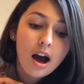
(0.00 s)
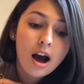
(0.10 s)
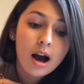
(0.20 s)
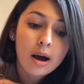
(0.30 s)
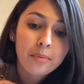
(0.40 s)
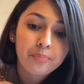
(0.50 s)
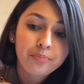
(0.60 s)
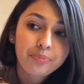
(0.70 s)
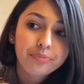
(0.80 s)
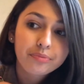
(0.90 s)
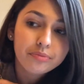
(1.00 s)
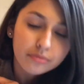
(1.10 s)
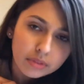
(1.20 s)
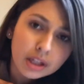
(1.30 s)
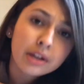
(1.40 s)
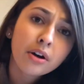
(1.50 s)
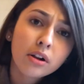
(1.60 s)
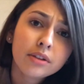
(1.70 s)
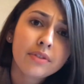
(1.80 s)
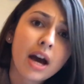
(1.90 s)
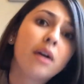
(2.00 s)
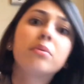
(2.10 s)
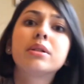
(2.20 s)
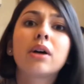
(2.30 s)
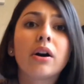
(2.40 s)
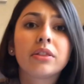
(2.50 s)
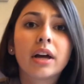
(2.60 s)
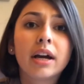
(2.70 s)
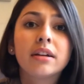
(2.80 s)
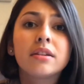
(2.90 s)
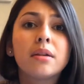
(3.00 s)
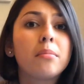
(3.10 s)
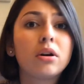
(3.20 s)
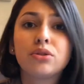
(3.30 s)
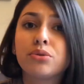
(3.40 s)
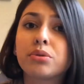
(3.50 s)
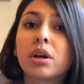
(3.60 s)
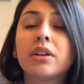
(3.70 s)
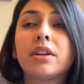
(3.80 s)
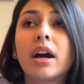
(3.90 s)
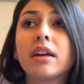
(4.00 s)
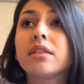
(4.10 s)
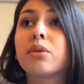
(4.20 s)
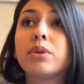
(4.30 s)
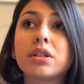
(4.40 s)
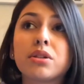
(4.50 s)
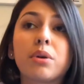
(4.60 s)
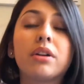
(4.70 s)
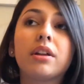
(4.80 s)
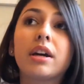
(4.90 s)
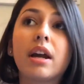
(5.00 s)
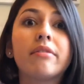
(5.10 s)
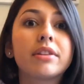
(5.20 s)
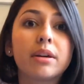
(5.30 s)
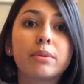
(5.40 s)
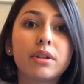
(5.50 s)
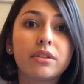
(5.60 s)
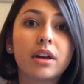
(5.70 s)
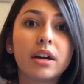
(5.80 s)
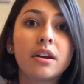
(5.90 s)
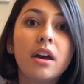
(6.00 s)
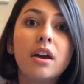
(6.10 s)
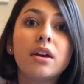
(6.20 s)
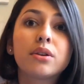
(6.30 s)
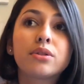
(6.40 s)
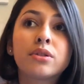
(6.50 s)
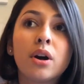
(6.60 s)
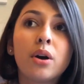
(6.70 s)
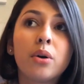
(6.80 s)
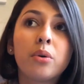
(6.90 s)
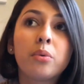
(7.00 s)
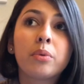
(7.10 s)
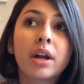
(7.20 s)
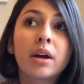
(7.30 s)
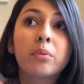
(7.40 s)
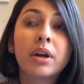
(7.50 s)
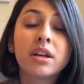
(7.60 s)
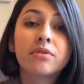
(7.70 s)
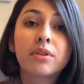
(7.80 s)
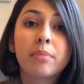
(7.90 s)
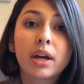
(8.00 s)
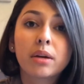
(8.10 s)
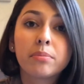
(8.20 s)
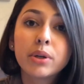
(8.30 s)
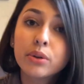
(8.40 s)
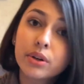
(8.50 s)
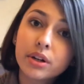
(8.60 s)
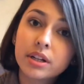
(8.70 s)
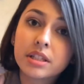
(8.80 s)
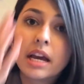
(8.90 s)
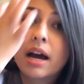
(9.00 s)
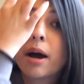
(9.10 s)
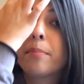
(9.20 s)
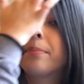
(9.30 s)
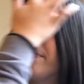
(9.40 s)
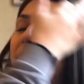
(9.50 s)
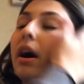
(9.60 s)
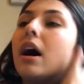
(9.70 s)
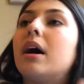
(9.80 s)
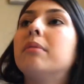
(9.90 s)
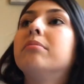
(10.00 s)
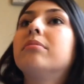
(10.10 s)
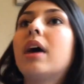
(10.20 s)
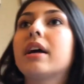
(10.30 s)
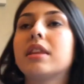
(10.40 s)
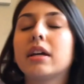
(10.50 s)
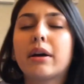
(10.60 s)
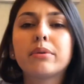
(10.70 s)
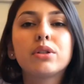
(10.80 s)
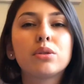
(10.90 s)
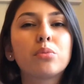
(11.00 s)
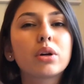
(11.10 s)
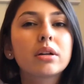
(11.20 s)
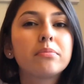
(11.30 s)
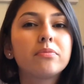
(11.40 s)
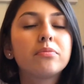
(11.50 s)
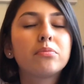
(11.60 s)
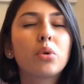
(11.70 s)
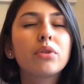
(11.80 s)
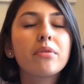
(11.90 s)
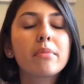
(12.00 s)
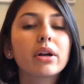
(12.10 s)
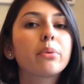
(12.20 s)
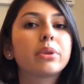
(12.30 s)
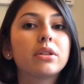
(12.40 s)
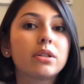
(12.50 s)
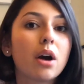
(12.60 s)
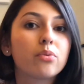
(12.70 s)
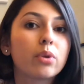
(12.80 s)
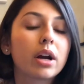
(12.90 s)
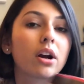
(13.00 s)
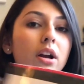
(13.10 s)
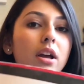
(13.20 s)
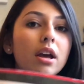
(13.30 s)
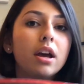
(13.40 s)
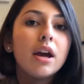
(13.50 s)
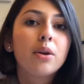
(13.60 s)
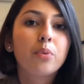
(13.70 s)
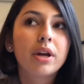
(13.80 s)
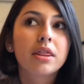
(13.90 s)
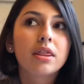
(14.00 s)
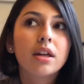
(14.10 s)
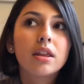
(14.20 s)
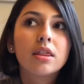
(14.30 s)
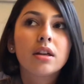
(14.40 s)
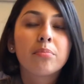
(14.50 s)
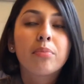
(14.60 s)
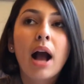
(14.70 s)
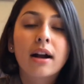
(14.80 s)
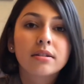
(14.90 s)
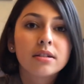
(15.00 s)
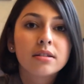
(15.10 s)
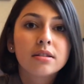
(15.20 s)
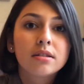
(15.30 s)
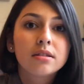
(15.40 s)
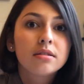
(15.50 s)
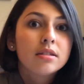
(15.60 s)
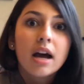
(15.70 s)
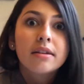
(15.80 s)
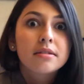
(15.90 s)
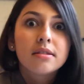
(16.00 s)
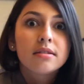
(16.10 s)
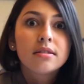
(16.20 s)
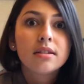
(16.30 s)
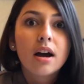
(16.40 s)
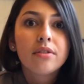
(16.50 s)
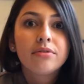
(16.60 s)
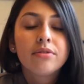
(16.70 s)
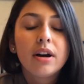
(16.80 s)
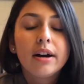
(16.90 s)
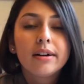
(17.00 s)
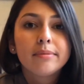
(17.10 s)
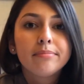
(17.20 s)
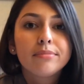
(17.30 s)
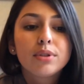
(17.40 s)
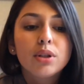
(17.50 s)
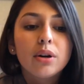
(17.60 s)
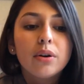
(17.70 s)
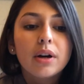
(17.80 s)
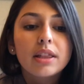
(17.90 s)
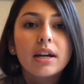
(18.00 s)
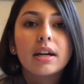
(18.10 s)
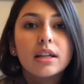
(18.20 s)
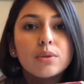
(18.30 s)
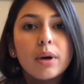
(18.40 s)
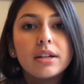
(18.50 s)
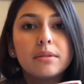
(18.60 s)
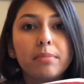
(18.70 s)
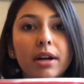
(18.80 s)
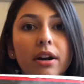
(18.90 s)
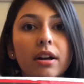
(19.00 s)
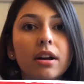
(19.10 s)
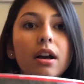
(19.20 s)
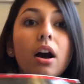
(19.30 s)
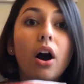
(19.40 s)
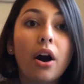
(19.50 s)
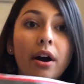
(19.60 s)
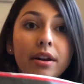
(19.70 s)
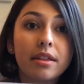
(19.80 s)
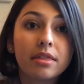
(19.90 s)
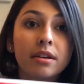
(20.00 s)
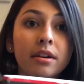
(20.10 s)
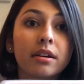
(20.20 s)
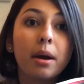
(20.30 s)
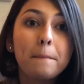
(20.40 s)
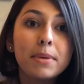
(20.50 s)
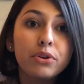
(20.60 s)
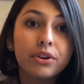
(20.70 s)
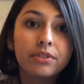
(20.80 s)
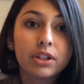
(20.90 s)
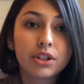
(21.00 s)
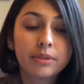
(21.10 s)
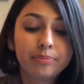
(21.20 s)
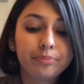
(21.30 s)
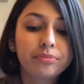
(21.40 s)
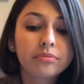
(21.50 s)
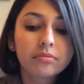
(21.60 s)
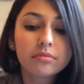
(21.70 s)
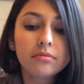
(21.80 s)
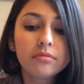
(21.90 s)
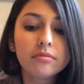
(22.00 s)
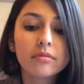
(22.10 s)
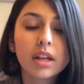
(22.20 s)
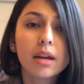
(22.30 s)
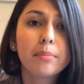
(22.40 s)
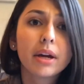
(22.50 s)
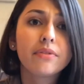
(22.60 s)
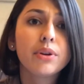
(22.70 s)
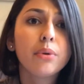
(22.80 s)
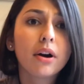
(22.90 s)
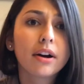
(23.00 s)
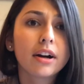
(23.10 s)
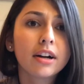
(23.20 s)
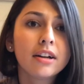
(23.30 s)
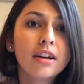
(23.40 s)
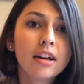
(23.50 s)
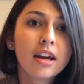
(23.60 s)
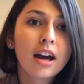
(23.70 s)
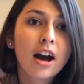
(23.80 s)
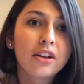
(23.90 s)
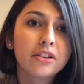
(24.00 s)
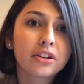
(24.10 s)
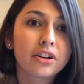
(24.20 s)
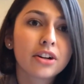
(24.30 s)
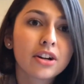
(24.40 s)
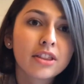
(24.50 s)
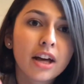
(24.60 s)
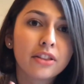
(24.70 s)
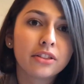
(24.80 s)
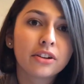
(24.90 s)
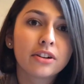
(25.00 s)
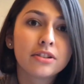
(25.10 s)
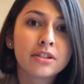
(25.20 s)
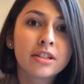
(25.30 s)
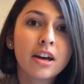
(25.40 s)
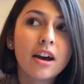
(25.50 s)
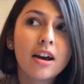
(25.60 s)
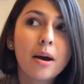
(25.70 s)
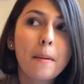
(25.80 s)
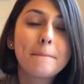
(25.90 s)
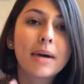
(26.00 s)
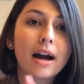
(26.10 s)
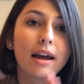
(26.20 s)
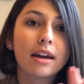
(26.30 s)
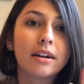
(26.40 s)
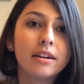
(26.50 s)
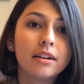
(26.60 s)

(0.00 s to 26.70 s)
And all of that was online. The modules were online, the quizzes were online, everything was online. So when I went in for my computer exam, I think I was just more familiar with the software and with the practice tests and stuff. So I think that's why I did better on the computer version. But if you are a learner that learns by